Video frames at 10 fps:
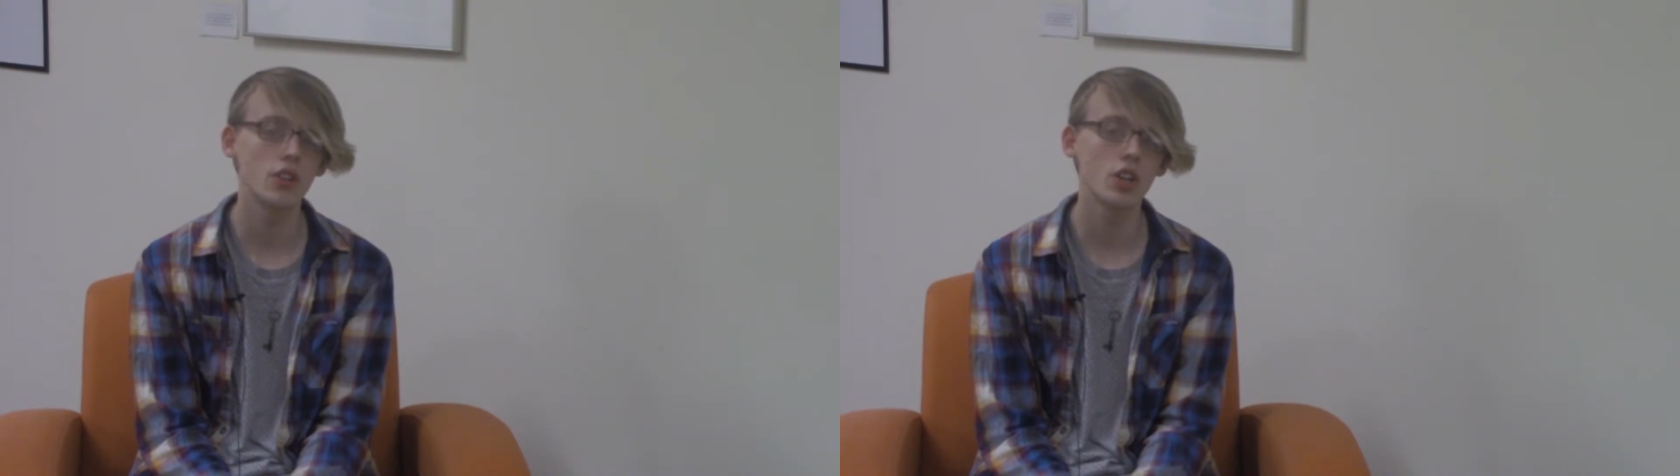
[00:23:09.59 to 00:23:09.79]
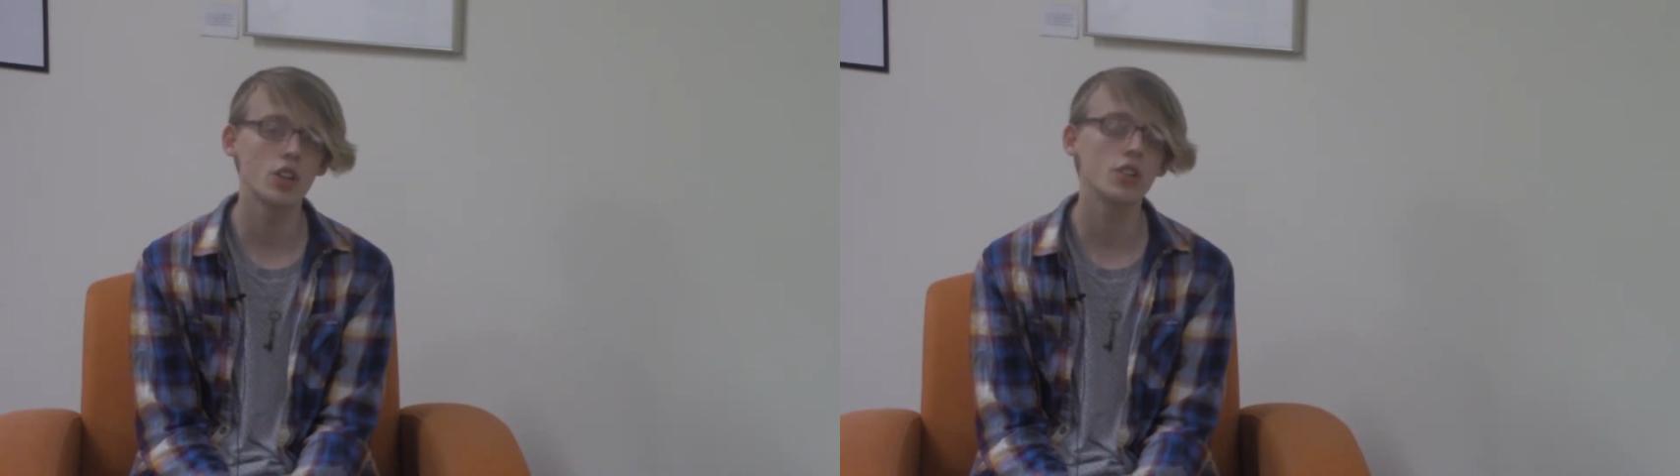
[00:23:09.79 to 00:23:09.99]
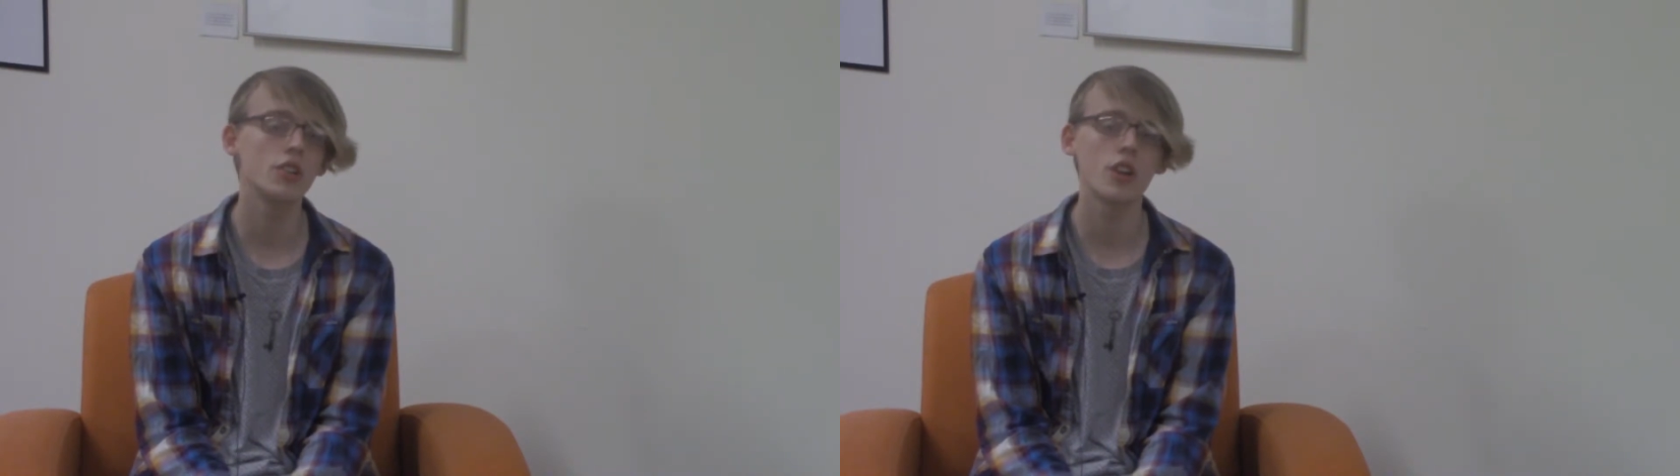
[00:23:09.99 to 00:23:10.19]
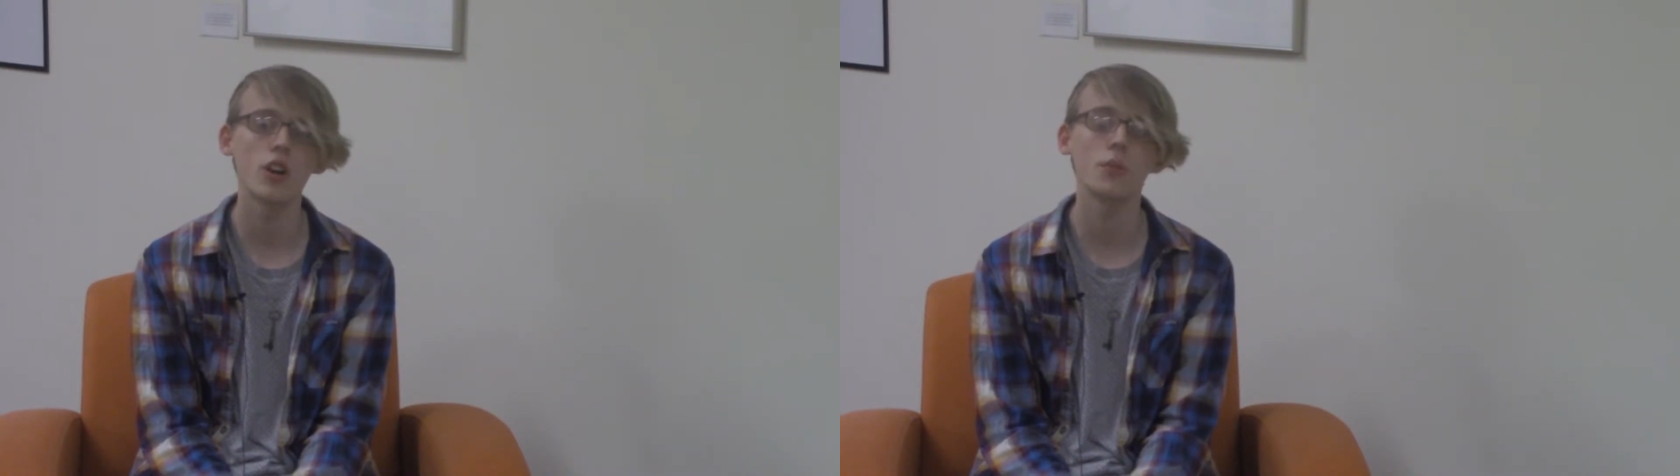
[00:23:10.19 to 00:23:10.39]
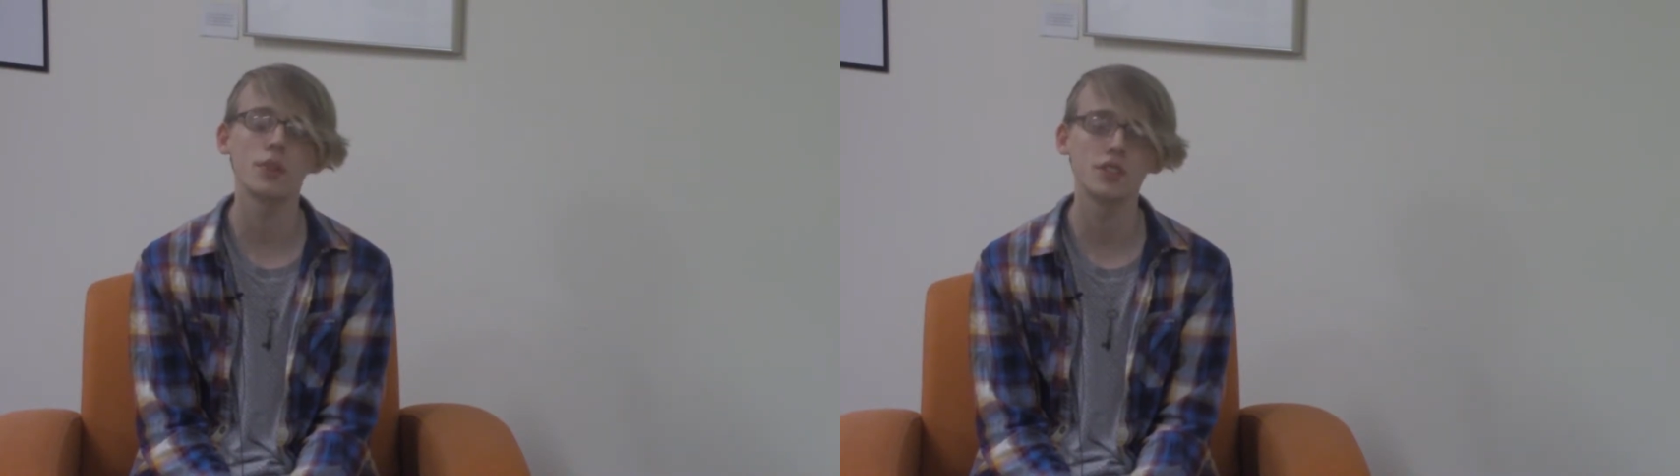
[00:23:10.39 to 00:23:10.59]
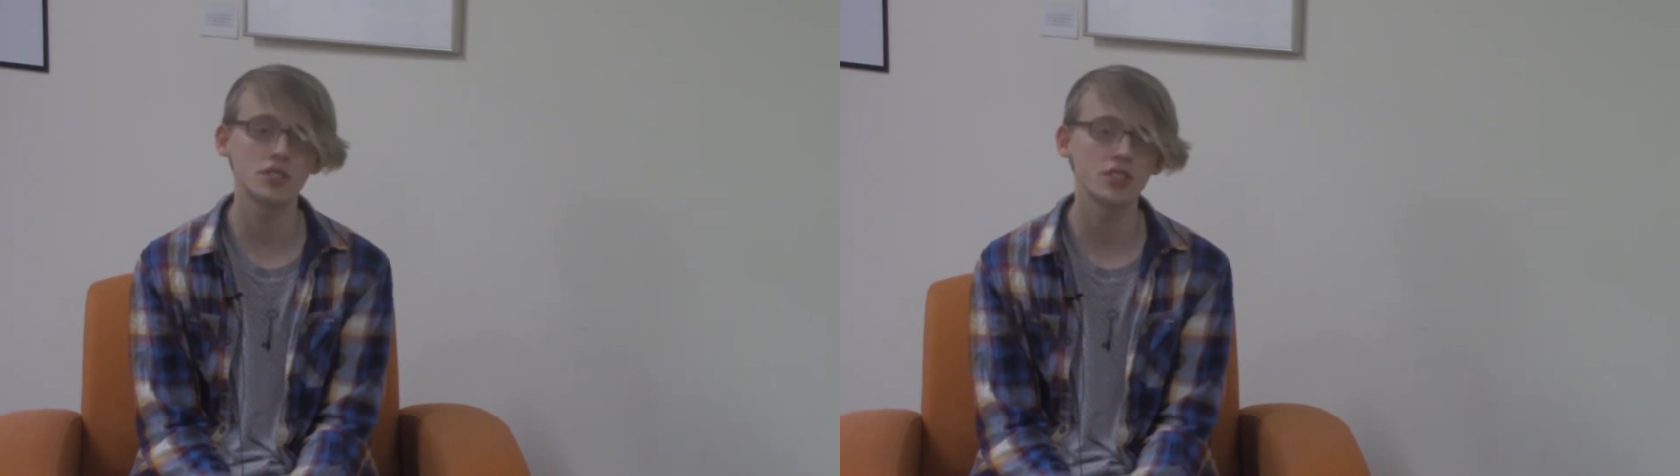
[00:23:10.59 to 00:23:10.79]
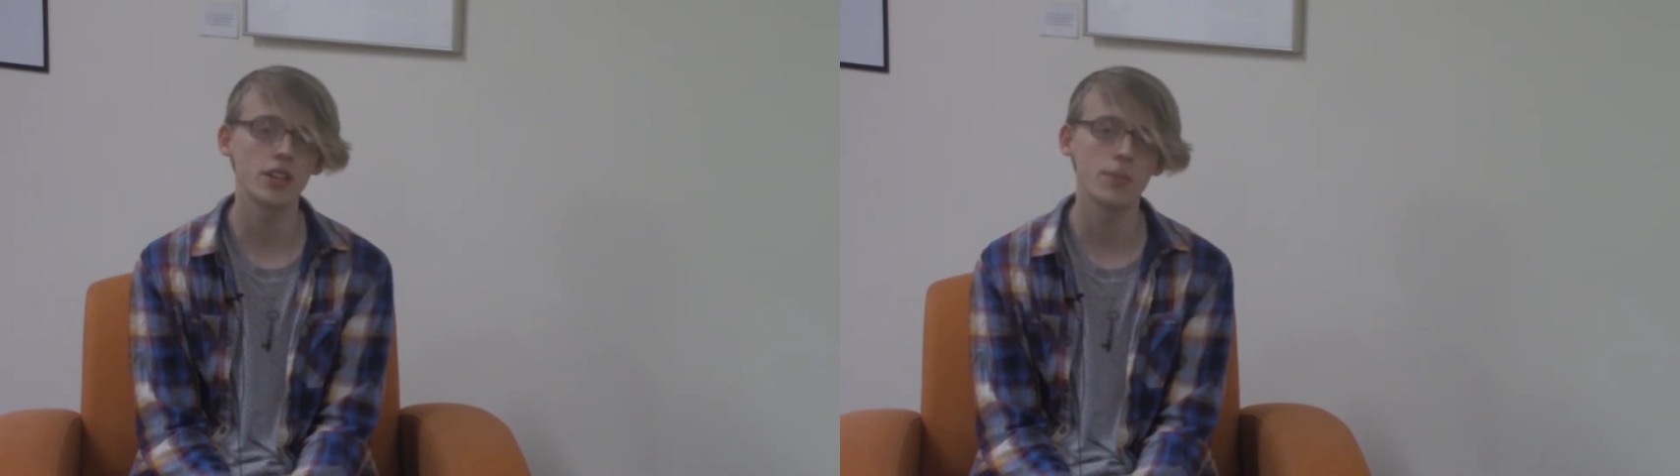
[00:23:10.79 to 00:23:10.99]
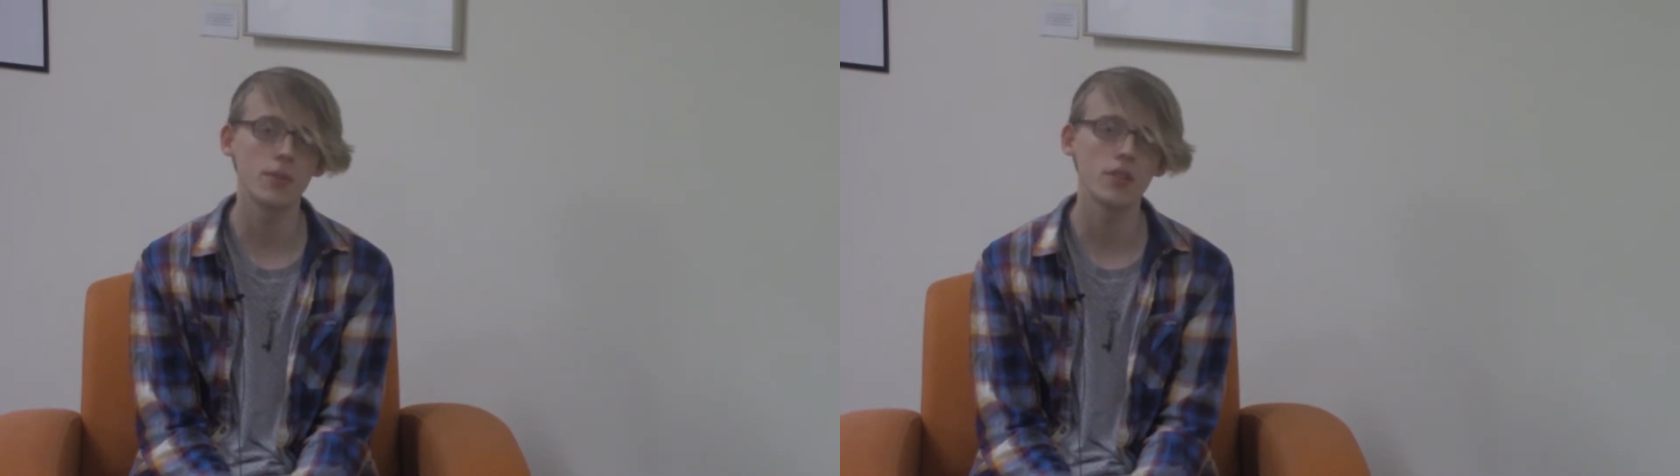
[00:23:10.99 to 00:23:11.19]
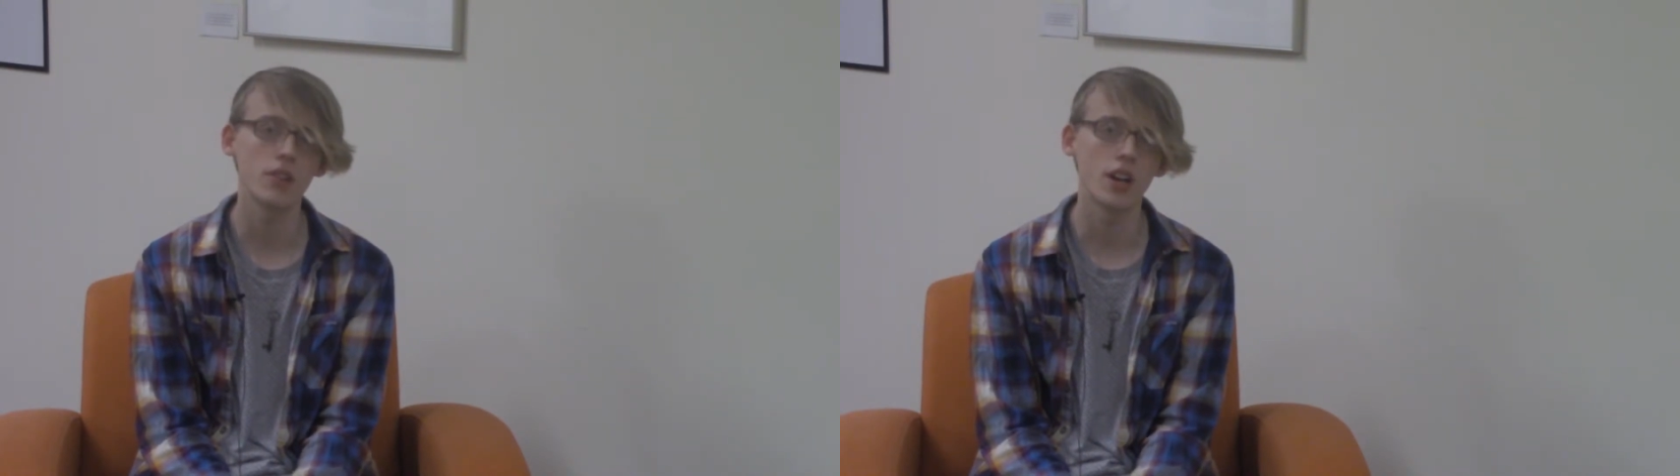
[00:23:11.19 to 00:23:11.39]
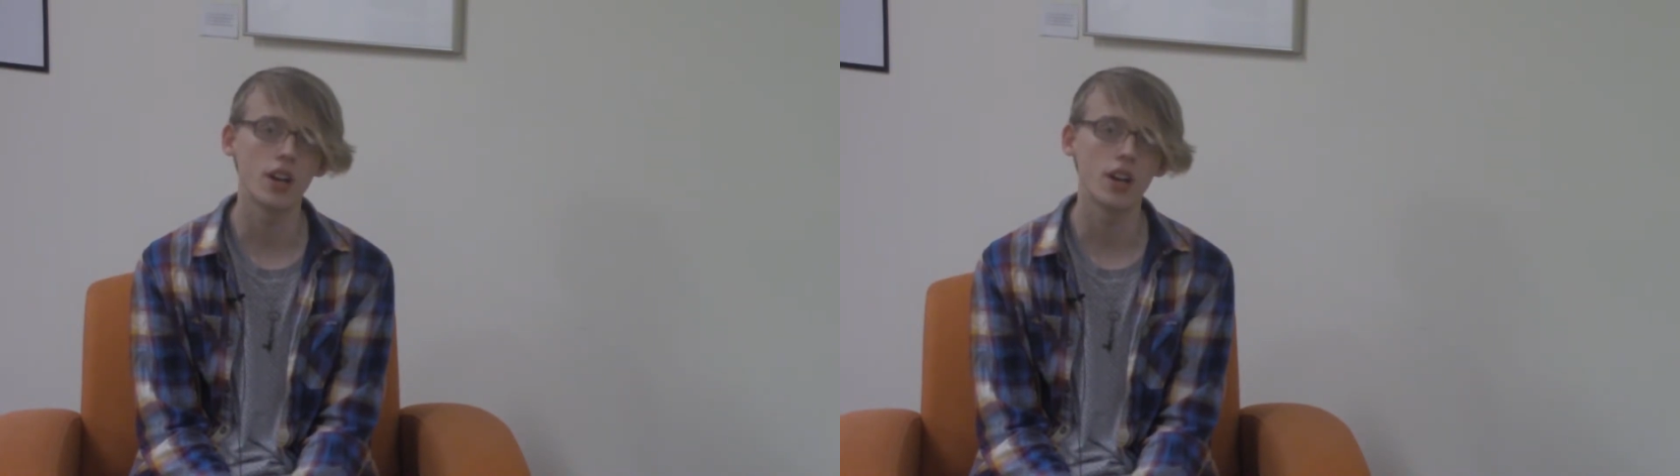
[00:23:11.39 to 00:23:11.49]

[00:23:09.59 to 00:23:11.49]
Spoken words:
good calming staple